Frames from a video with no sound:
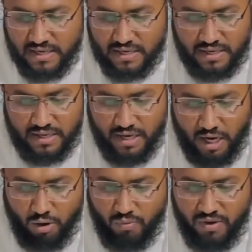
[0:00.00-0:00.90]

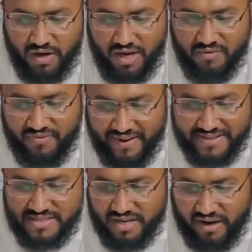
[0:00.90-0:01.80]
Now we read
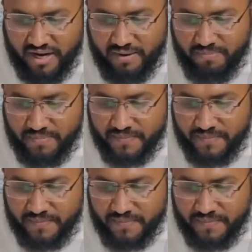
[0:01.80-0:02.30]
first type.